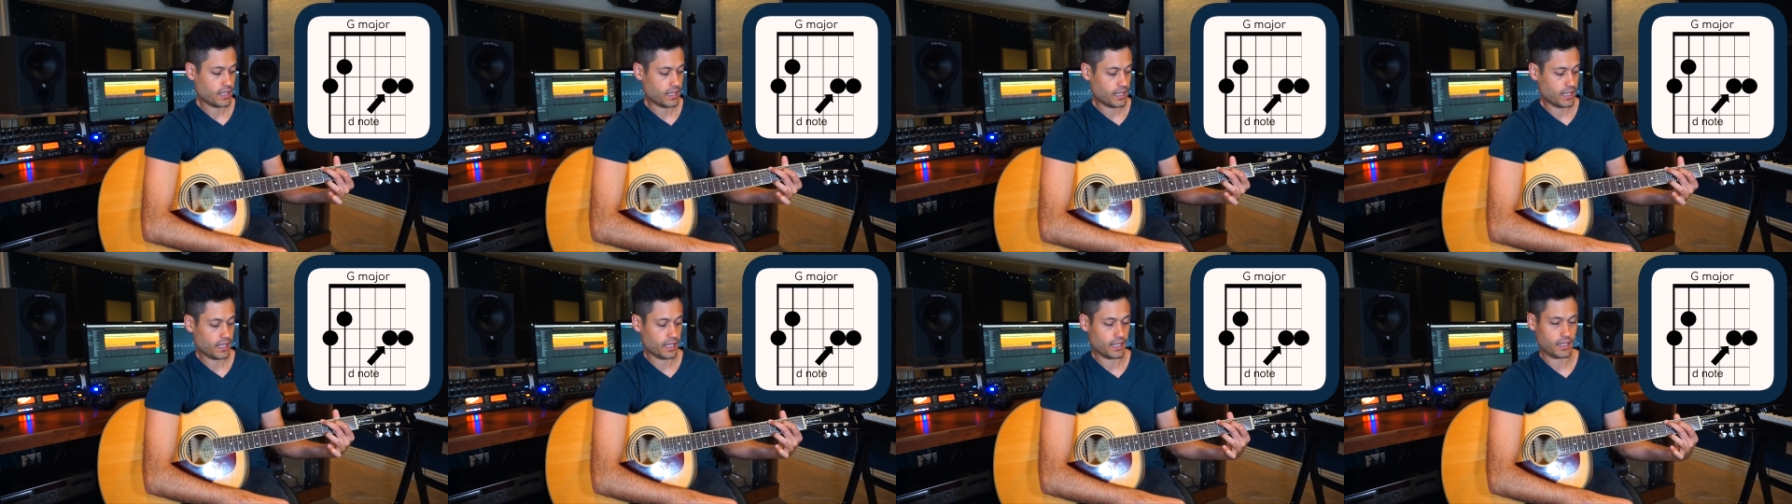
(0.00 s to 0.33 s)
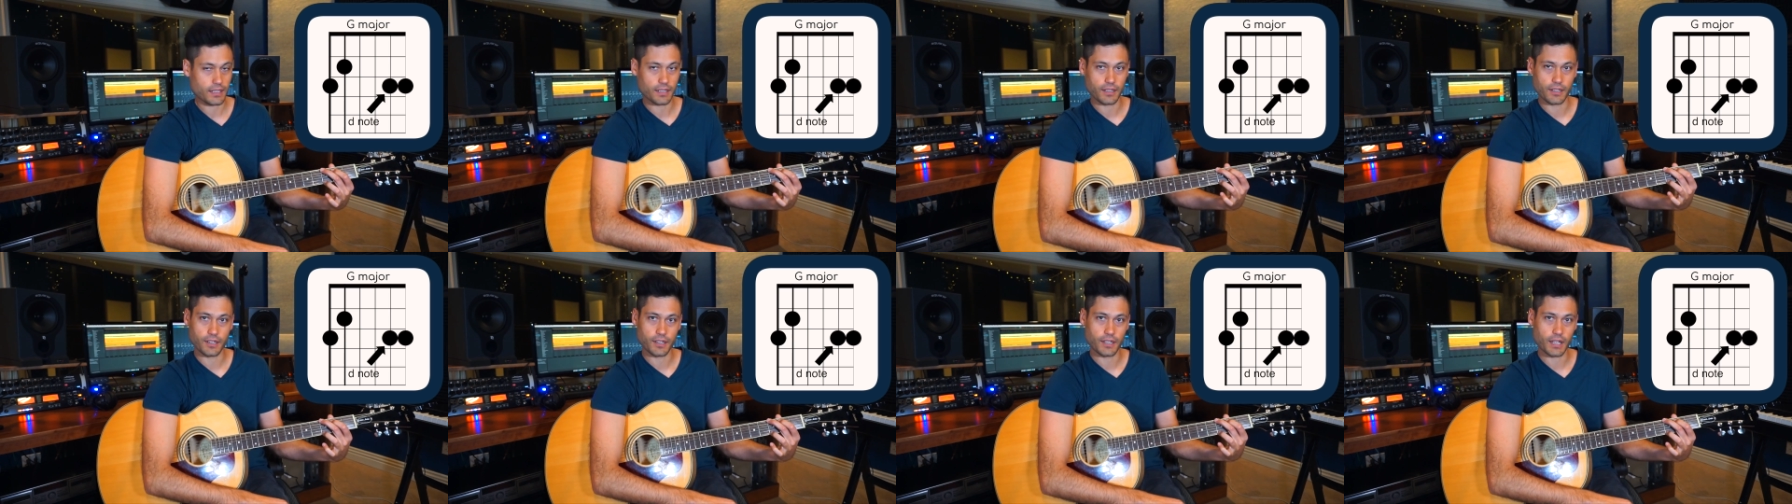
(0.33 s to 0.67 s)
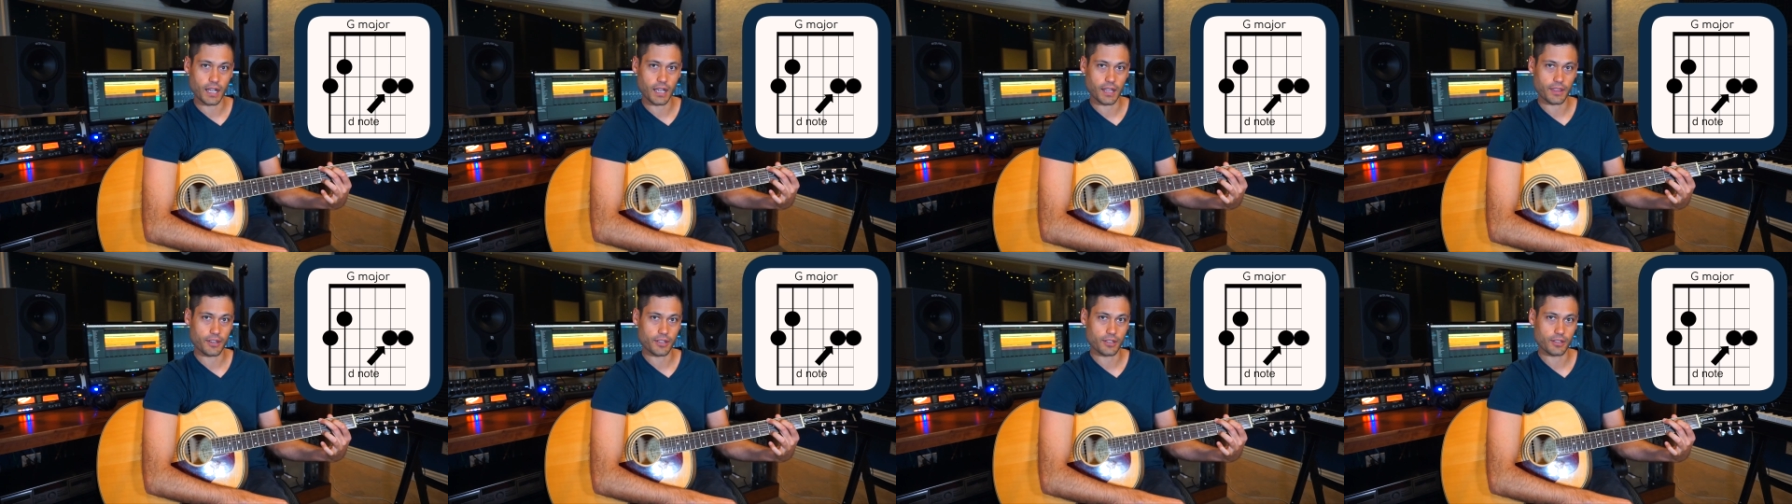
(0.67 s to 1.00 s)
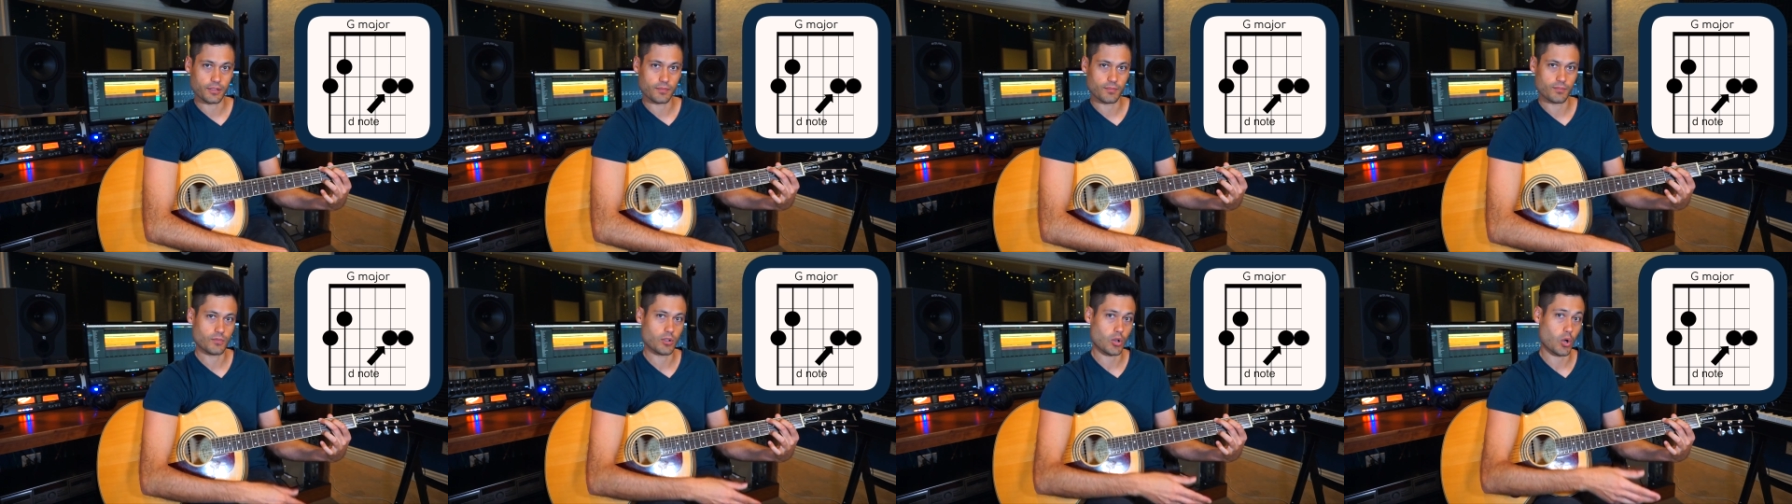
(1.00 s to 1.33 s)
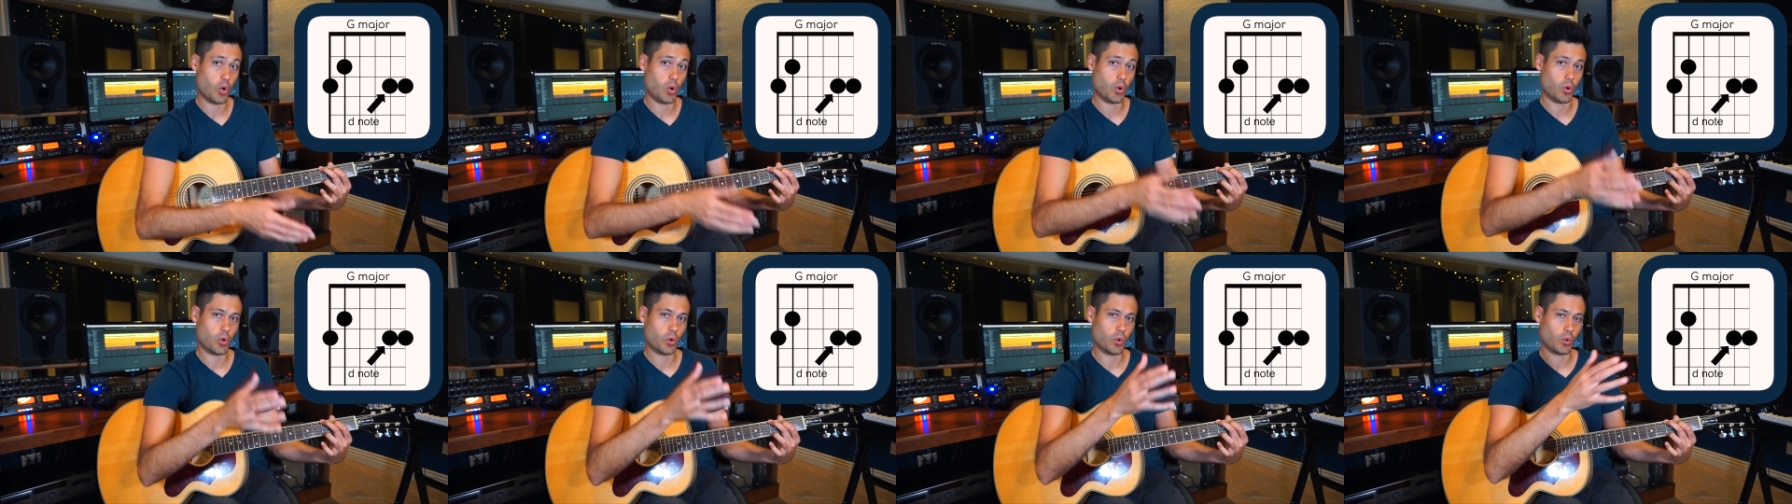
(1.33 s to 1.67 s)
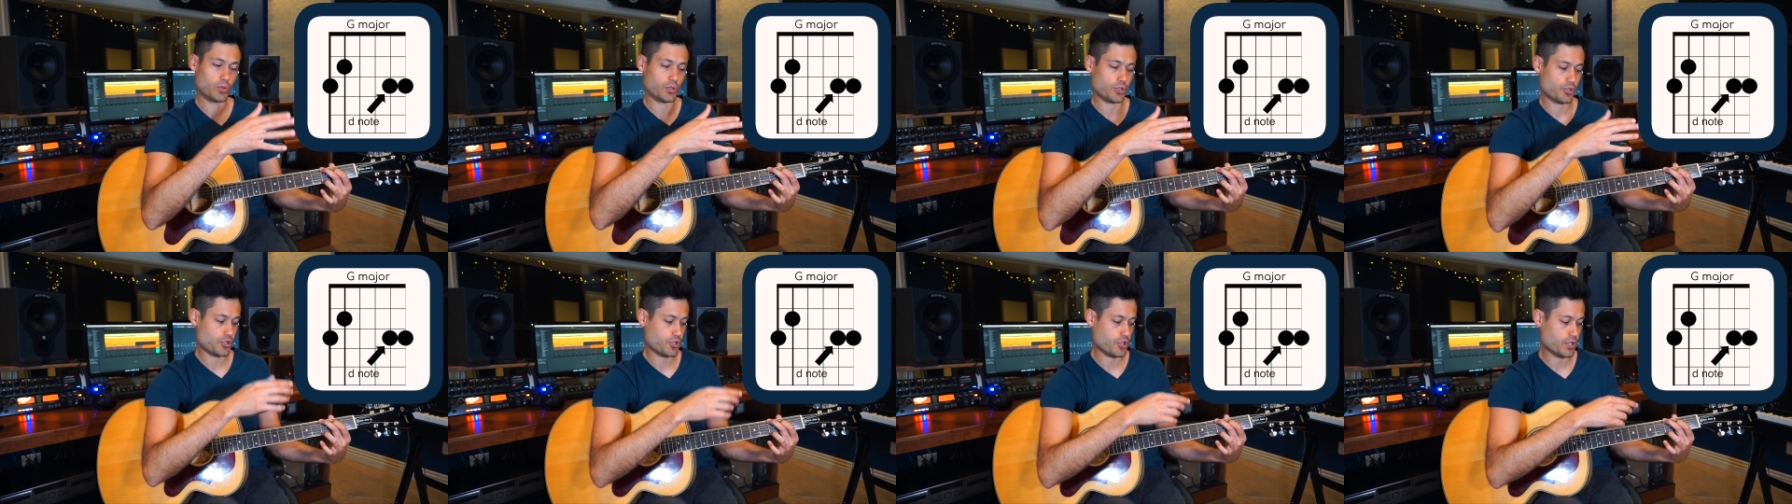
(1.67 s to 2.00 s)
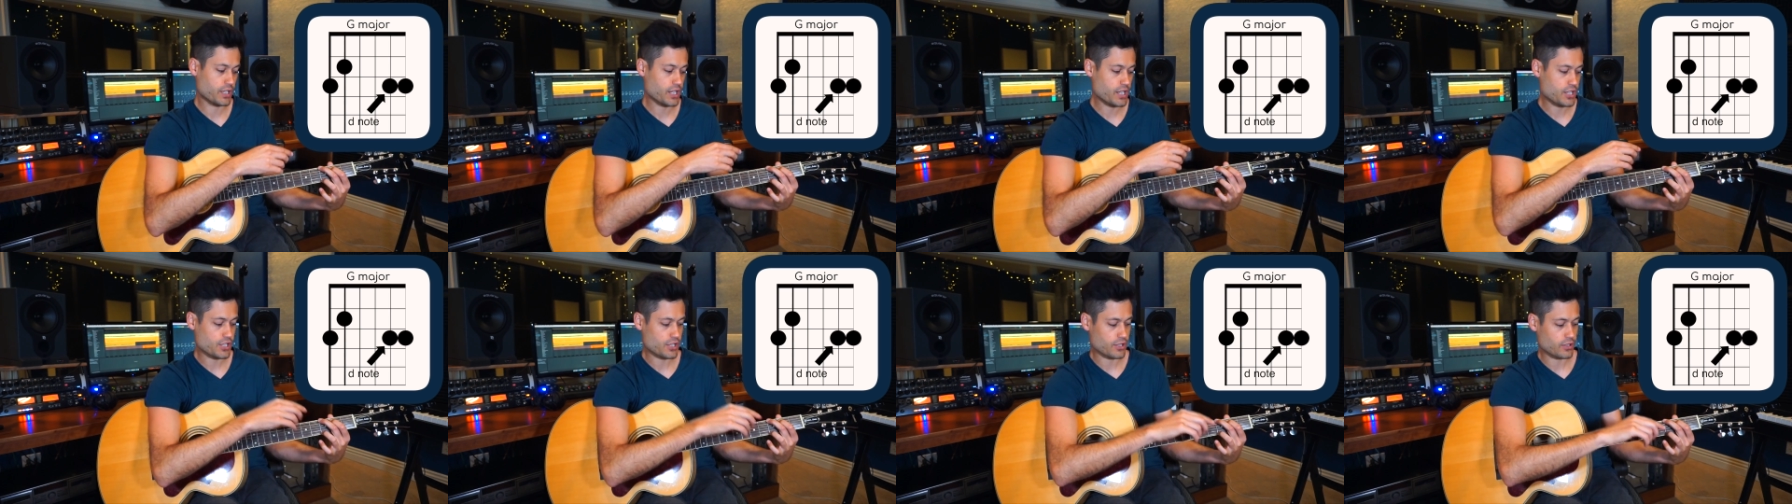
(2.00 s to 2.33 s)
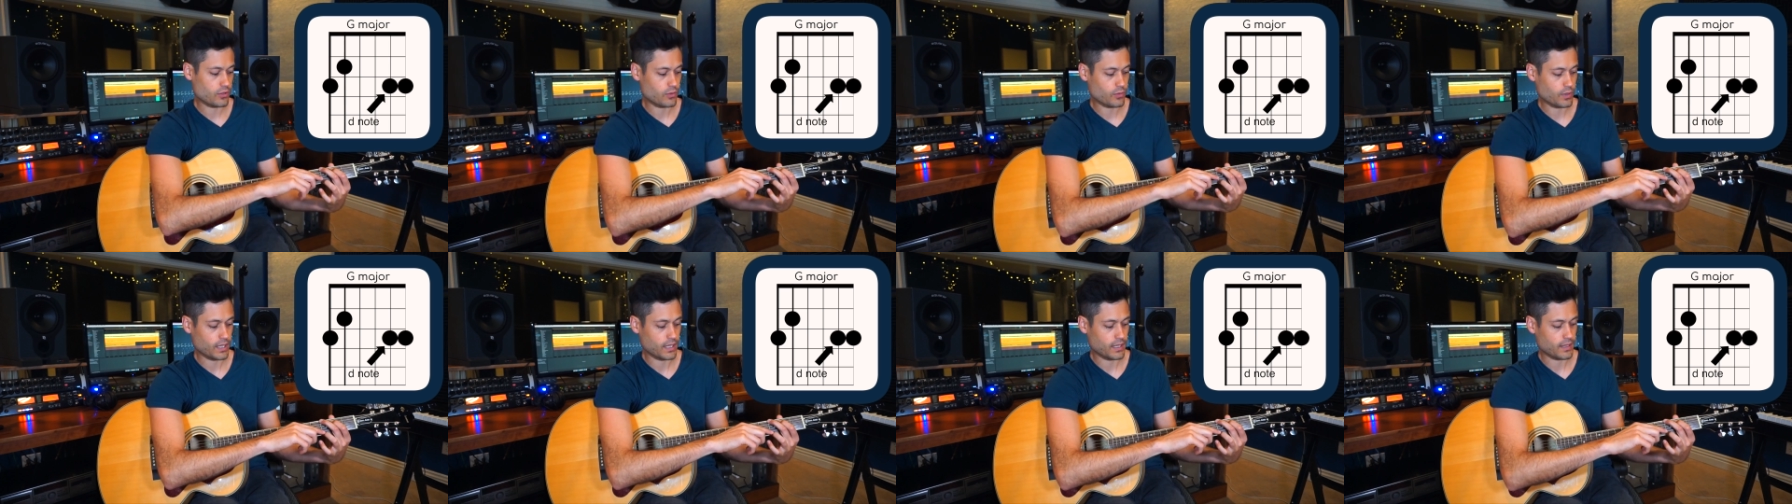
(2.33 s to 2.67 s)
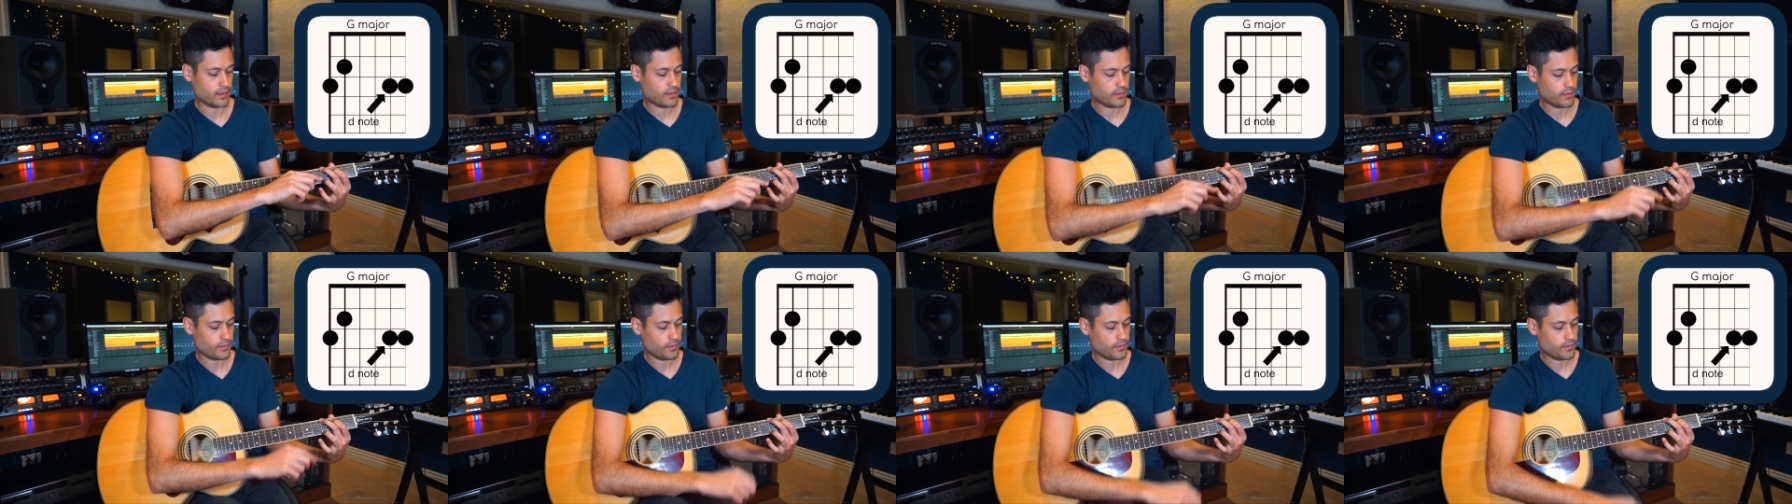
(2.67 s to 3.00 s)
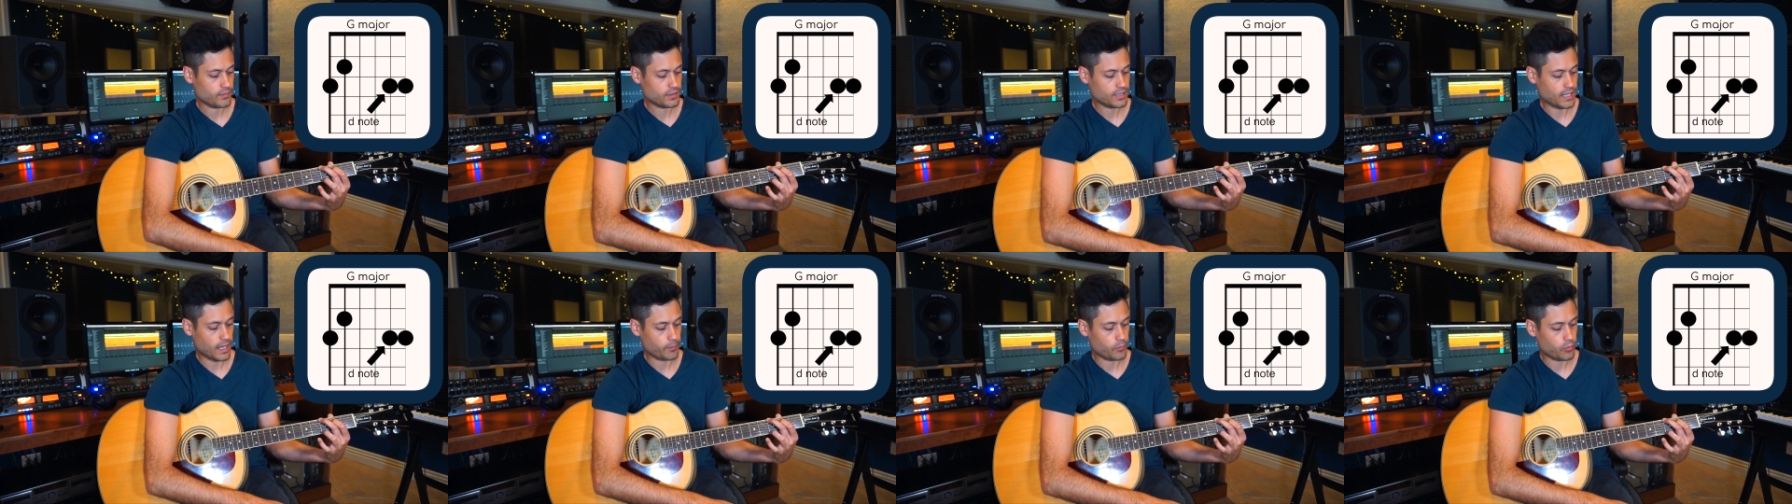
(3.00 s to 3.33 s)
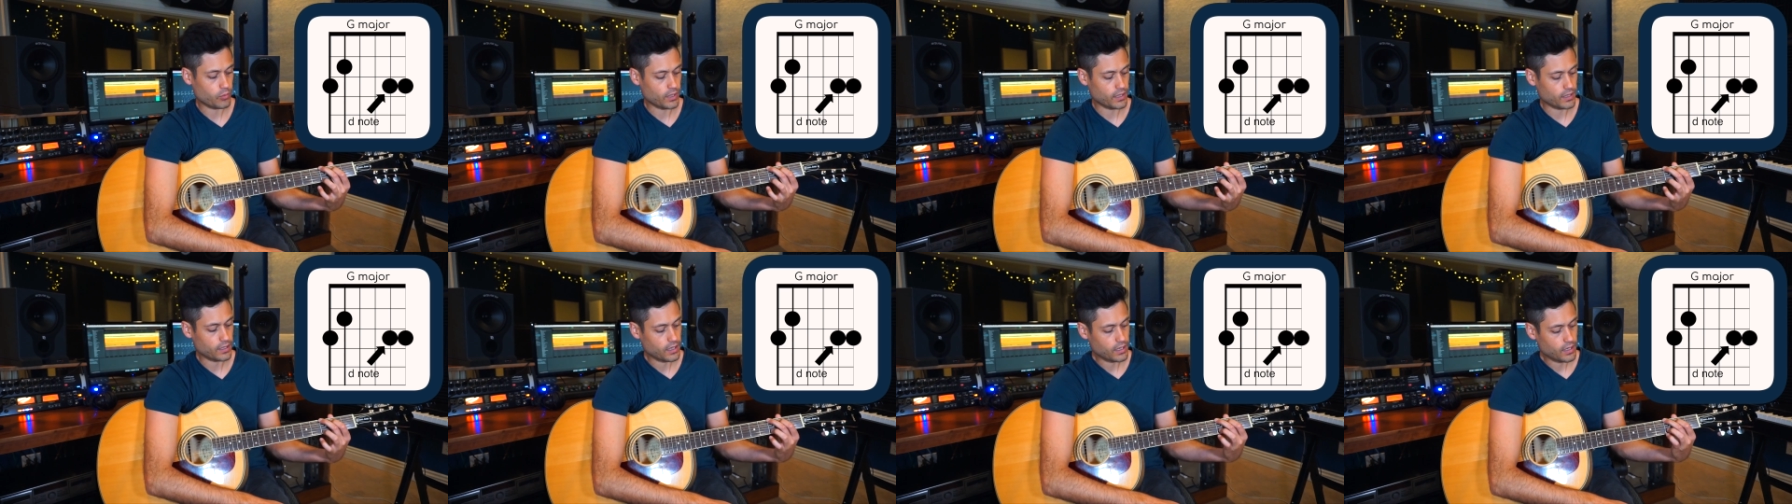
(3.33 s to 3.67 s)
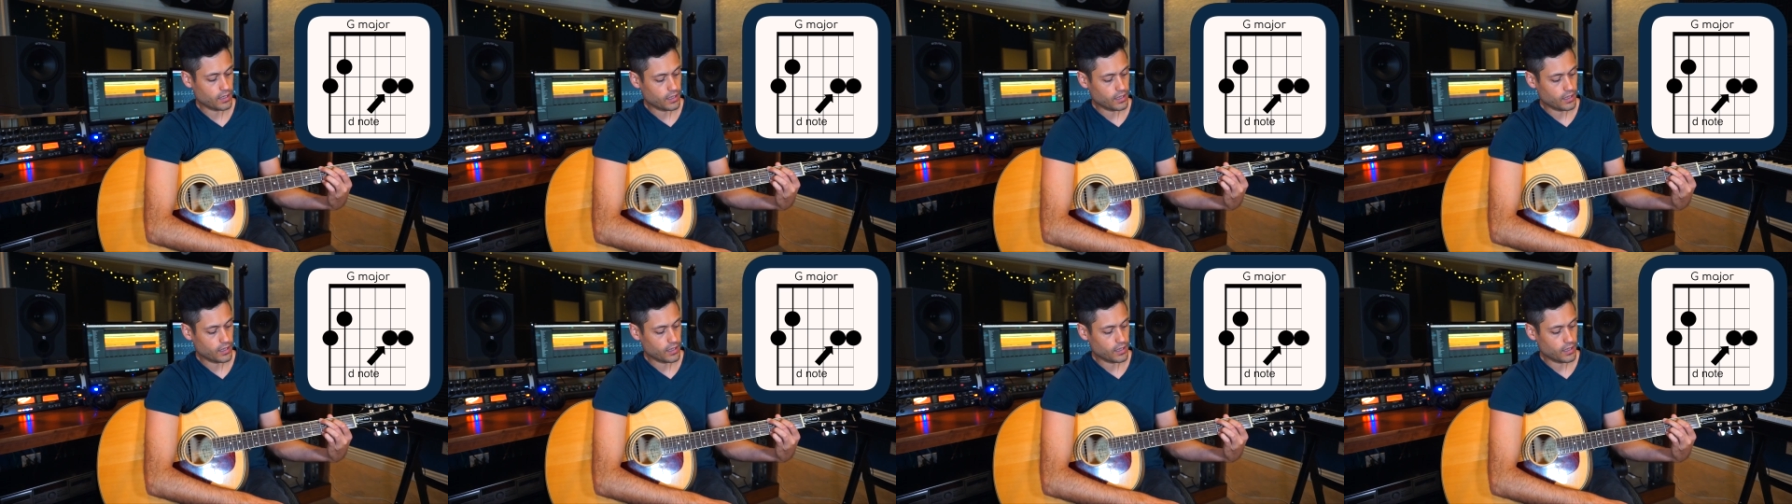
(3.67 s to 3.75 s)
and not the older traditional way, type 1.